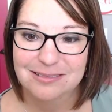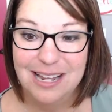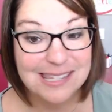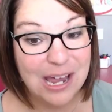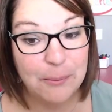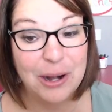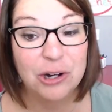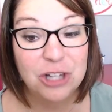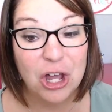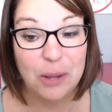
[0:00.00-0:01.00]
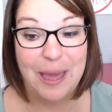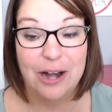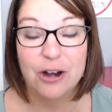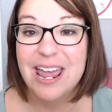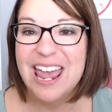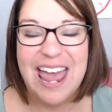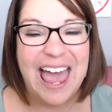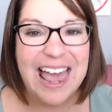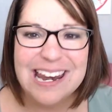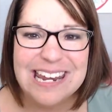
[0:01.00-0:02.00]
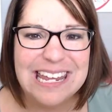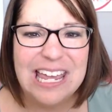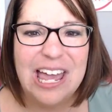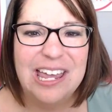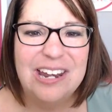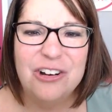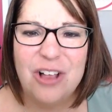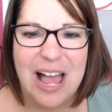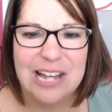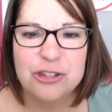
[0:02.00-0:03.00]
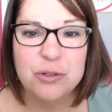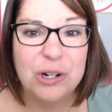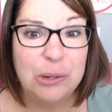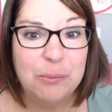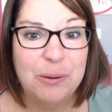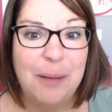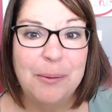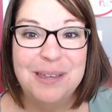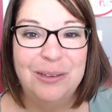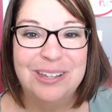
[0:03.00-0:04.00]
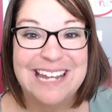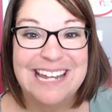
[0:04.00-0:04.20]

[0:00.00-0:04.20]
Not sound better, look better. Editing in your classroom probably only